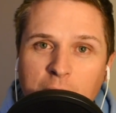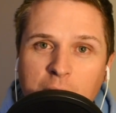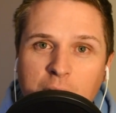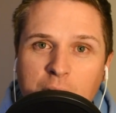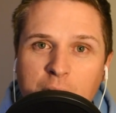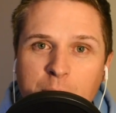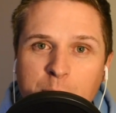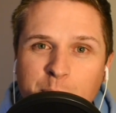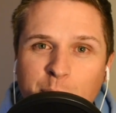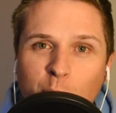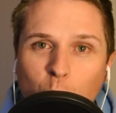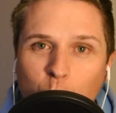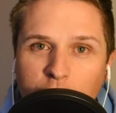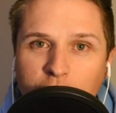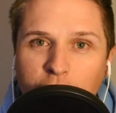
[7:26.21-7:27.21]

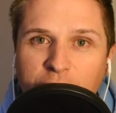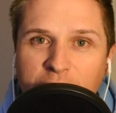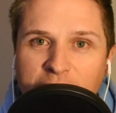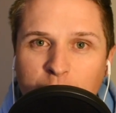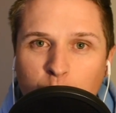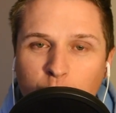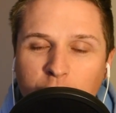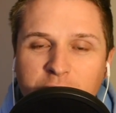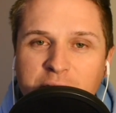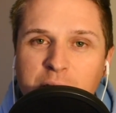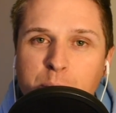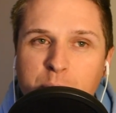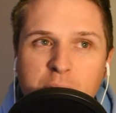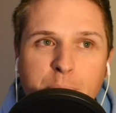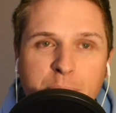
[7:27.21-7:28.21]
But will he
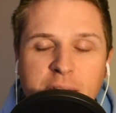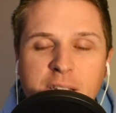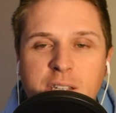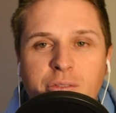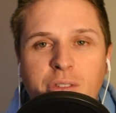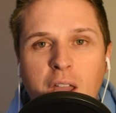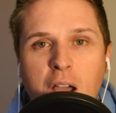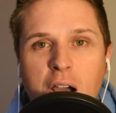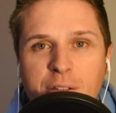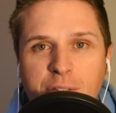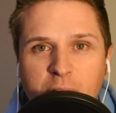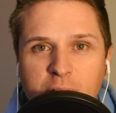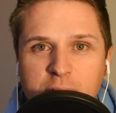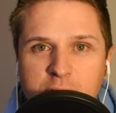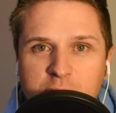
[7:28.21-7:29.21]
be a piece of the
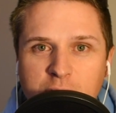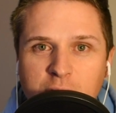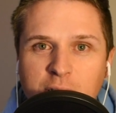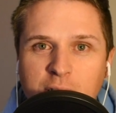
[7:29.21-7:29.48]
offense,